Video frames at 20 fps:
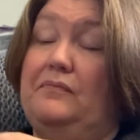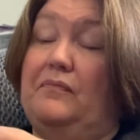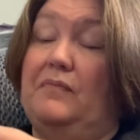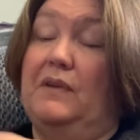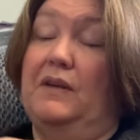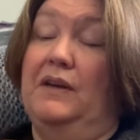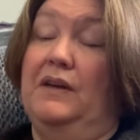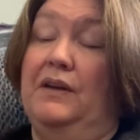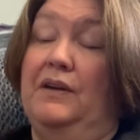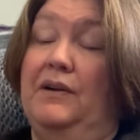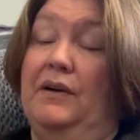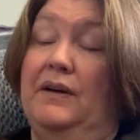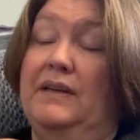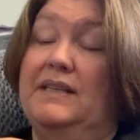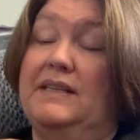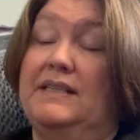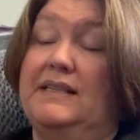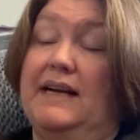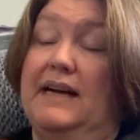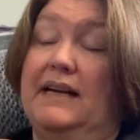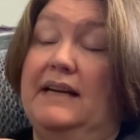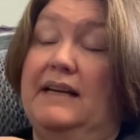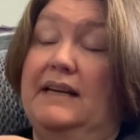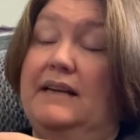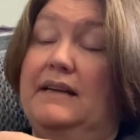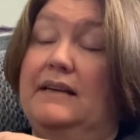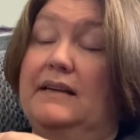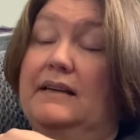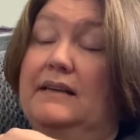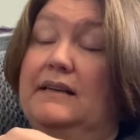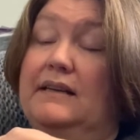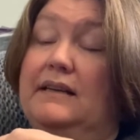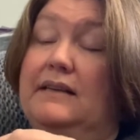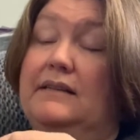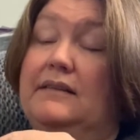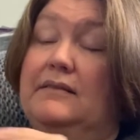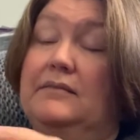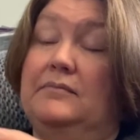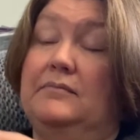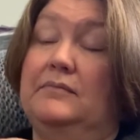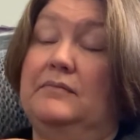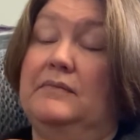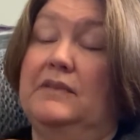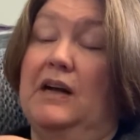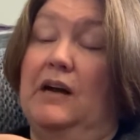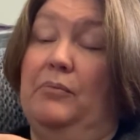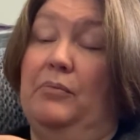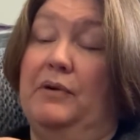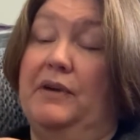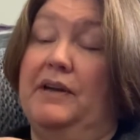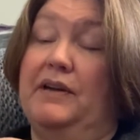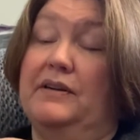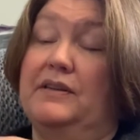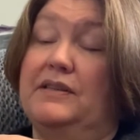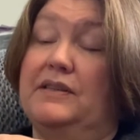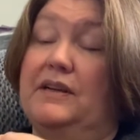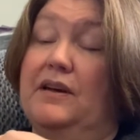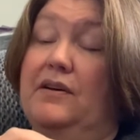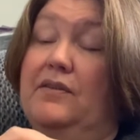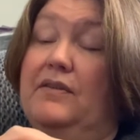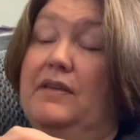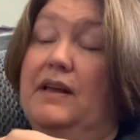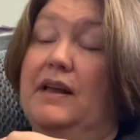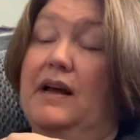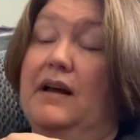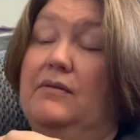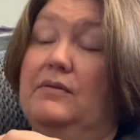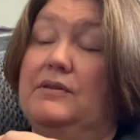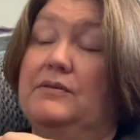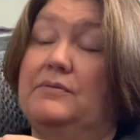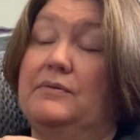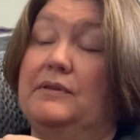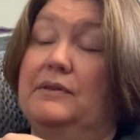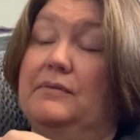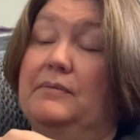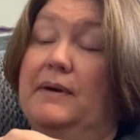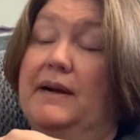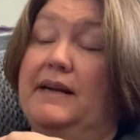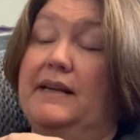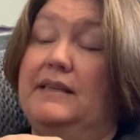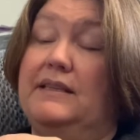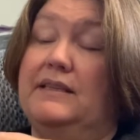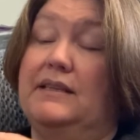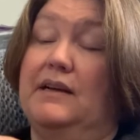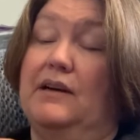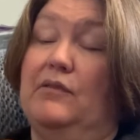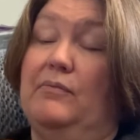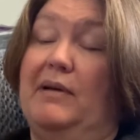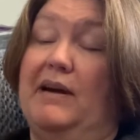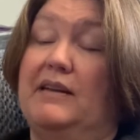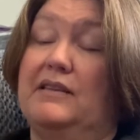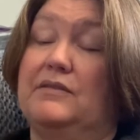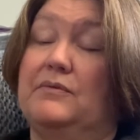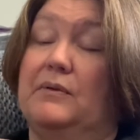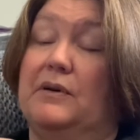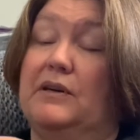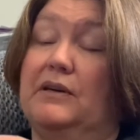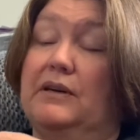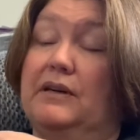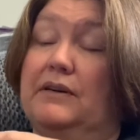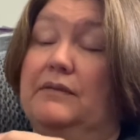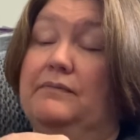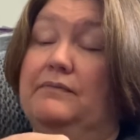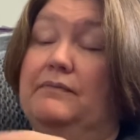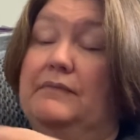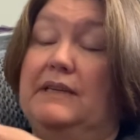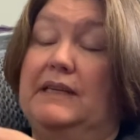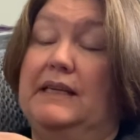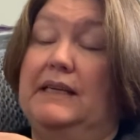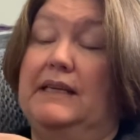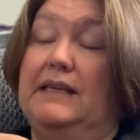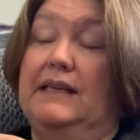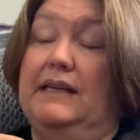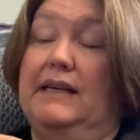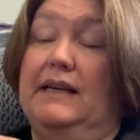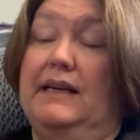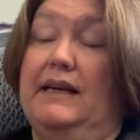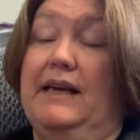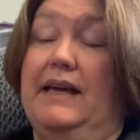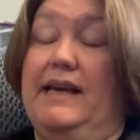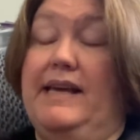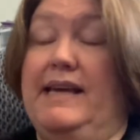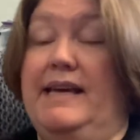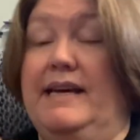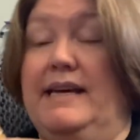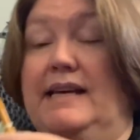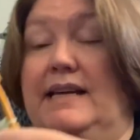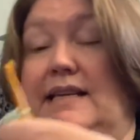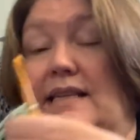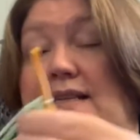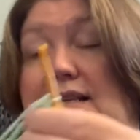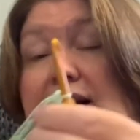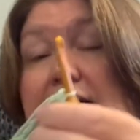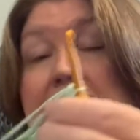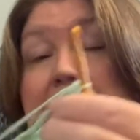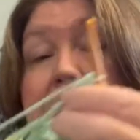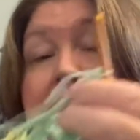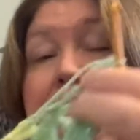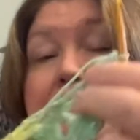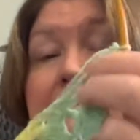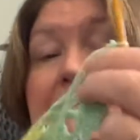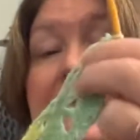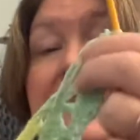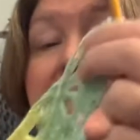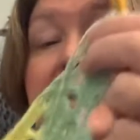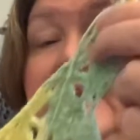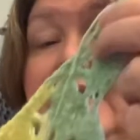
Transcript: you know, I decided a couple years ago that I was really ready to go back to work, and I